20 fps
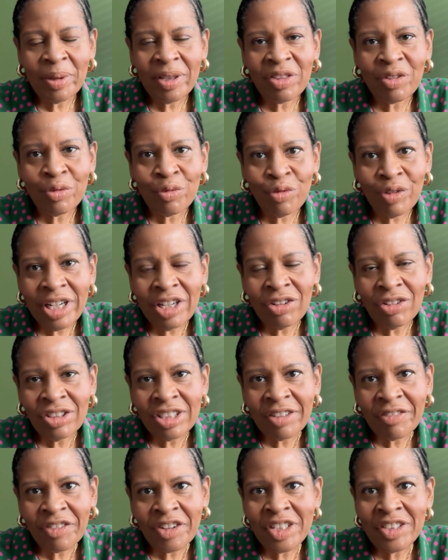but the real
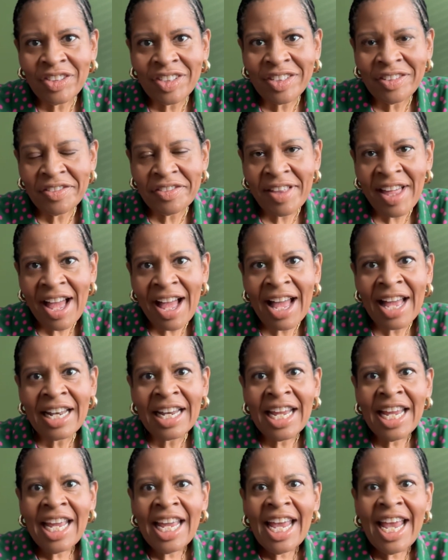difference is that
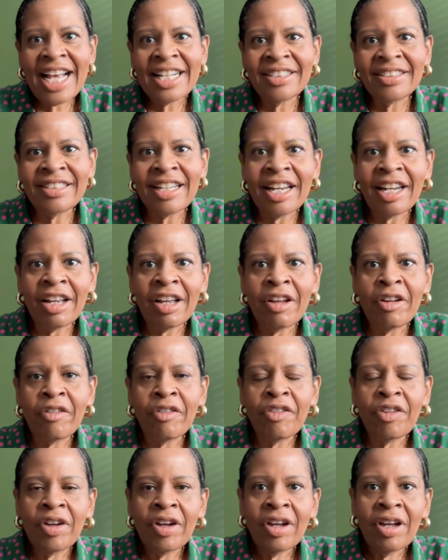instead
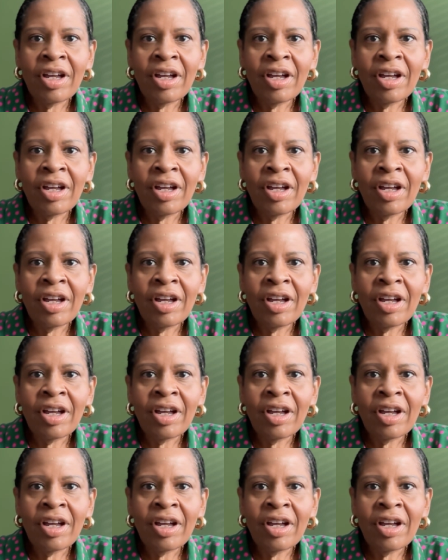of